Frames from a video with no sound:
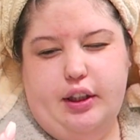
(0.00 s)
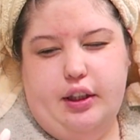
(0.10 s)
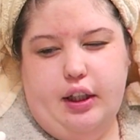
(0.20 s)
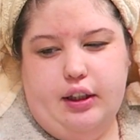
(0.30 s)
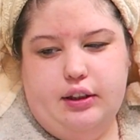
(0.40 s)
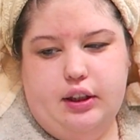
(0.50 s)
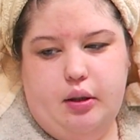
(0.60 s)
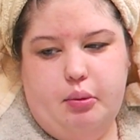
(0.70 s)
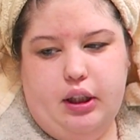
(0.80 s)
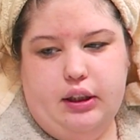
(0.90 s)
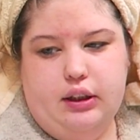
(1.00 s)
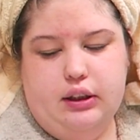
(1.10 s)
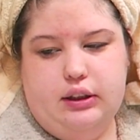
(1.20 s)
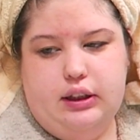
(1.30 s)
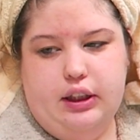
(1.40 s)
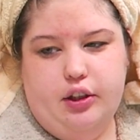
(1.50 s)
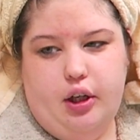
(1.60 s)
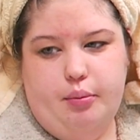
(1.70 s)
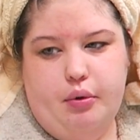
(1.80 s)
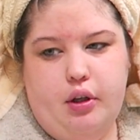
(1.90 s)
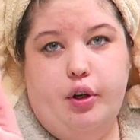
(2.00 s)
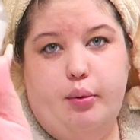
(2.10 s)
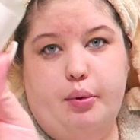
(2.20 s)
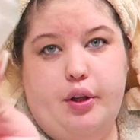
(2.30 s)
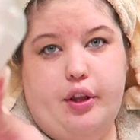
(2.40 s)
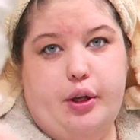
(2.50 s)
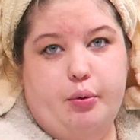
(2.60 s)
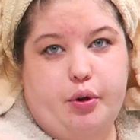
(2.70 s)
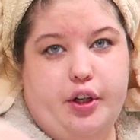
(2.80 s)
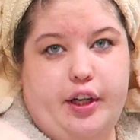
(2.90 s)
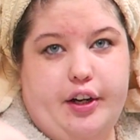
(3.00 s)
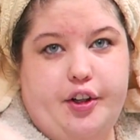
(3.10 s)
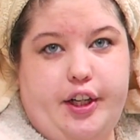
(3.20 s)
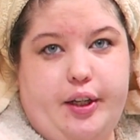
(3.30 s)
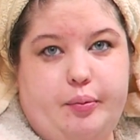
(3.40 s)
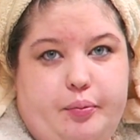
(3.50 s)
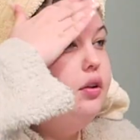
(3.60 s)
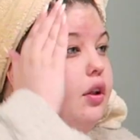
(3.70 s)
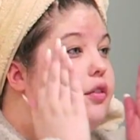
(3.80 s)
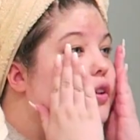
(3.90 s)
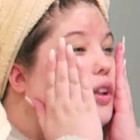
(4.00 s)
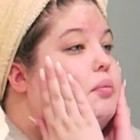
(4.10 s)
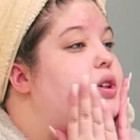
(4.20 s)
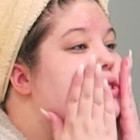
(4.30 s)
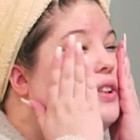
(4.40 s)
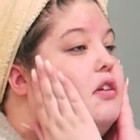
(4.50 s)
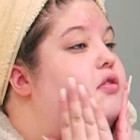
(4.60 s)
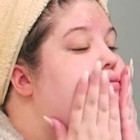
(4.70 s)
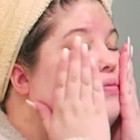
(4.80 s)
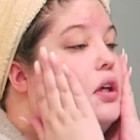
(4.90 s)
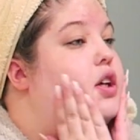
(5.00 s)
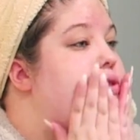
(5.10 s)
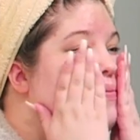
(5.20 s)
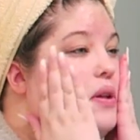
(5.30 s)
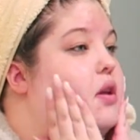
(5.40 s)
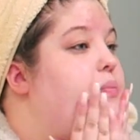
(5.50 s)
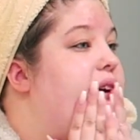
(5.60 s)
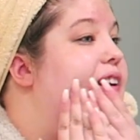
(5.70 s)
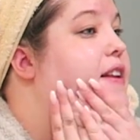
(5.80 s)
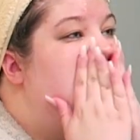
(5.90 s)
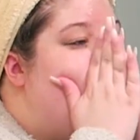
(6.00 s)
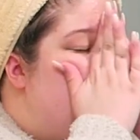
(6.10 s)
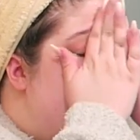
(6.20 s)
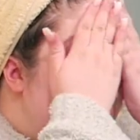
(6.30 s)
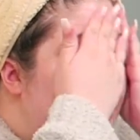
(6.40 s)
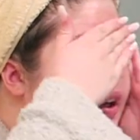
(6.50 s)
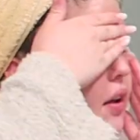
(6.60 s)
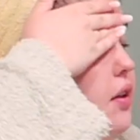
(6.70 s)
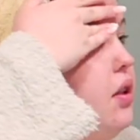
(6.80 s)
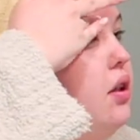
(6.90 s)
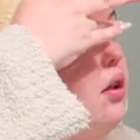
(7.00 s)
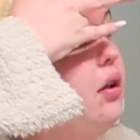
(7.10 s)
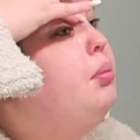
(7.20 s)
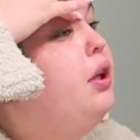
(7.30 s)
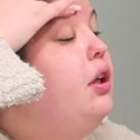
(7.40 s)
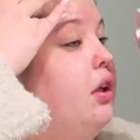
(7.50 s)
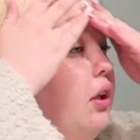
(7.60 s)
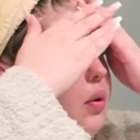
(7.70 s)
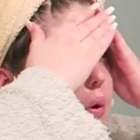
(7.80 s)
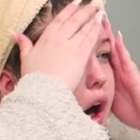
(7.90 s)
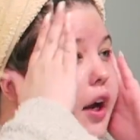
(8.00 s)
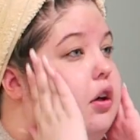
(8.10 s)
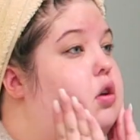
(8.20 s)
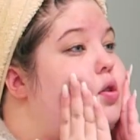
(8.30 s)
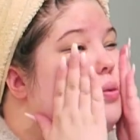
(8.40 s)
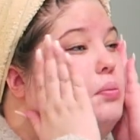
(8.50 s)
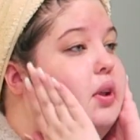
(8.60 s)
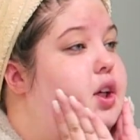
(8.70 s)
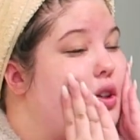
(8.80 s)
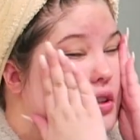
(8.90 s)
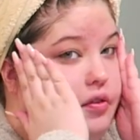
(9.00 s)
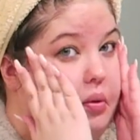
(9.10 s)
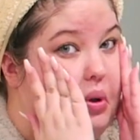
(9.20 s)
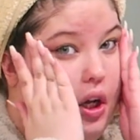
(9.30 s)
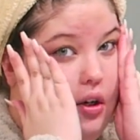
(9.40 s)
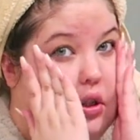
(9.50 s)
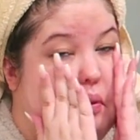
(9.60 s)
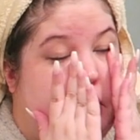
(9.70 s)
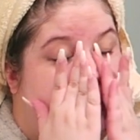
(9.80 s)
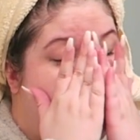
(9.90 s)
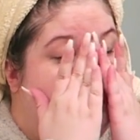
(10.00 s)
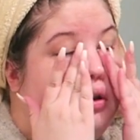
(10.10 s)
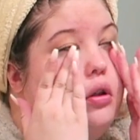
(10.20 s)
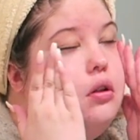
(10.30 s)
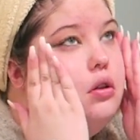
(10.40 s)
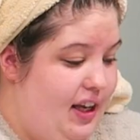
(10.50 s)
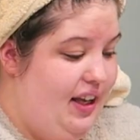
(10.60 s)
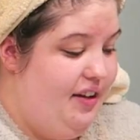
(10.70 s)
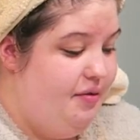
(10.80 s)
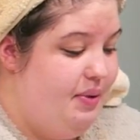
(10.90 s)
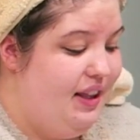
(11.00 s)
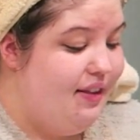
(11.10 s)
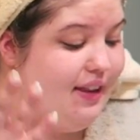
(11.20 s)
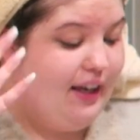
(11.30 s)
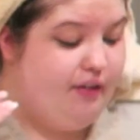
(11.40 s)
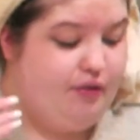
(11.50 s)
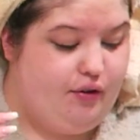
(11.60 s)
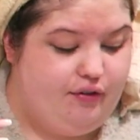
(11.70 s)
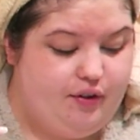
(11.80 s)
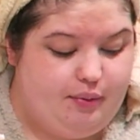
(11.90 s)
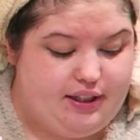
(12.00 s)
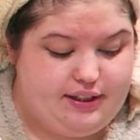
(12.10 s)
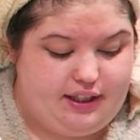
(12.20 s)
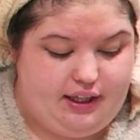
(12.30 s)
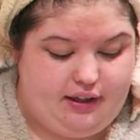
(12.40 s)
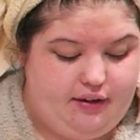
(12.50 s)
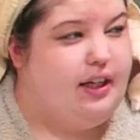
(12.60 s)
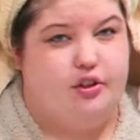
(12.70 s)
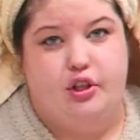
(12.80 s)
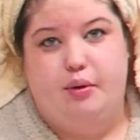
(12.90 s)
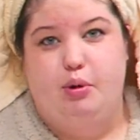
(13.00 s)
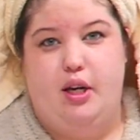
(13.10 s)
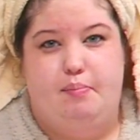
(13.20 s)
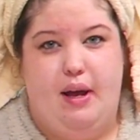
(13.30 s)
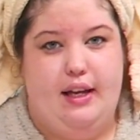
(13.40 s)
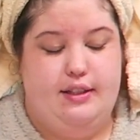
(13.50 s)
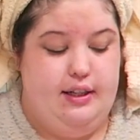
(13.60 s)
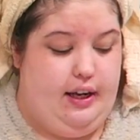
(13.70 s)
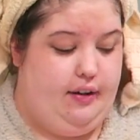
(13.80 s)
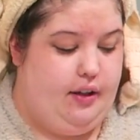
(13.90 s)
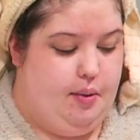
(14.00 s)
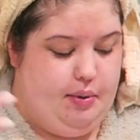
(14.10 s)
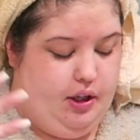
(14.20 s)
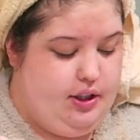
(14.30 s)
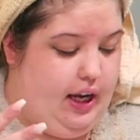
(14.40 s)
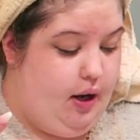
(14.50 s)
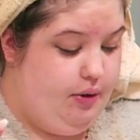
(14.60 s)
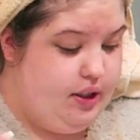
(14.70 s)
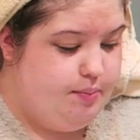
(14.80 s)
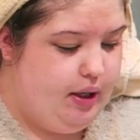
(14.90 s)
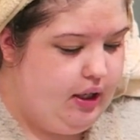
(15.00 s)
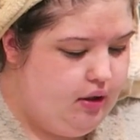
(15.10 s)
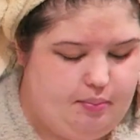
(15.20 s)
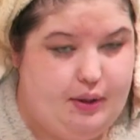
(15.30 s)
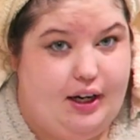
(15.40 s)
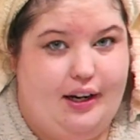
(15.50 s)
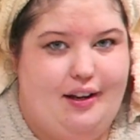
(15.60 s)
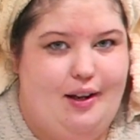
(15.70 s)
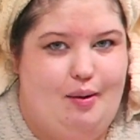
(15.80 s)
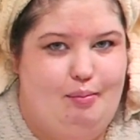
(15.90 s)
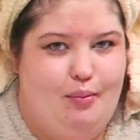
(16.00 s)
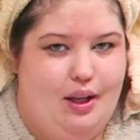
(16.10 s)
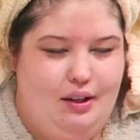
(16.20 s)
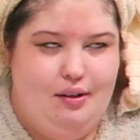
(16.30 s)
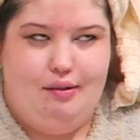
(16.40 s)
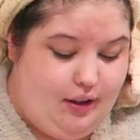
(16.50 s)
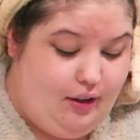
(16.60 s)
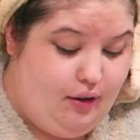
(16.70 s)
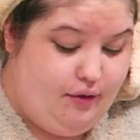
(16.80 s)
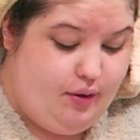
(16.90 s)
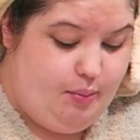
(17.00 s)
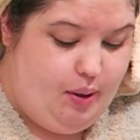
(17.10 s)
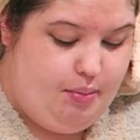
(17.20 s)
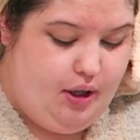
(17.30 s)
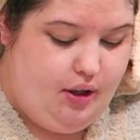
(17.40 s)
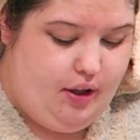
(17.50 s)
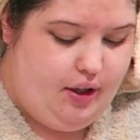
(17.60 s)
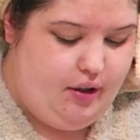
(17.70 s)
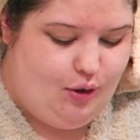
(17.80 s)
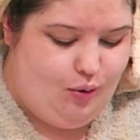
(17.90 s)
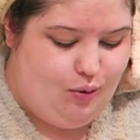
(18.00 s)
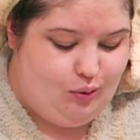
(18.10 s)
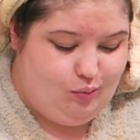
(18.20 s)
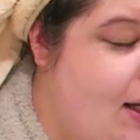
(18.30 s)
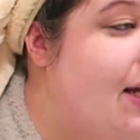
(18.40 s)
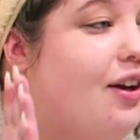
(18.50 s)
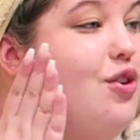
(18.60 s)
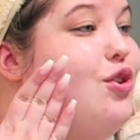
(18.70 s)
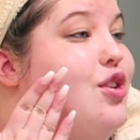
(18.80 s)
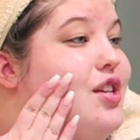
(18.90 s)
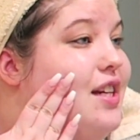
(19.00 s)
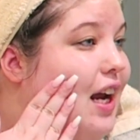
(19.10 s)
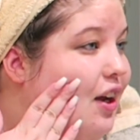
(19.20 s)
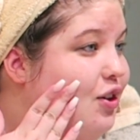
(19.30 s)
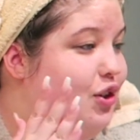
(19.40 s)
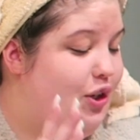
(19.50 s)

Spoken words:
the niacinamide serum from The Ordinary. I feel like my skin has been the best it has been in a while because of the products I'm using. I have been thankful for my skin. It's actually pretty bad today compared to how it's been, but I am getting over my period, so I understand